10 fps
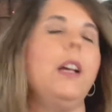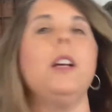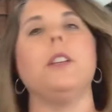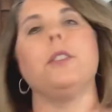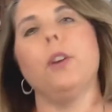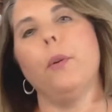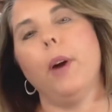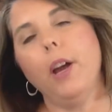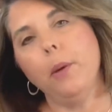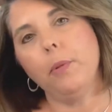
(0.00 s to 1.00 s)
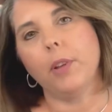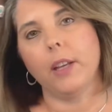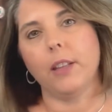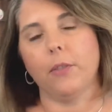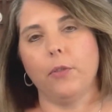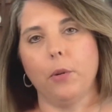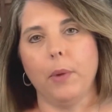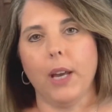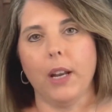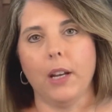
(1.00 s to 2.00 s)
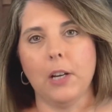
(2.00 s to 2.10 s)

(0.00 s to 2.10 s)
So I hope you like that format.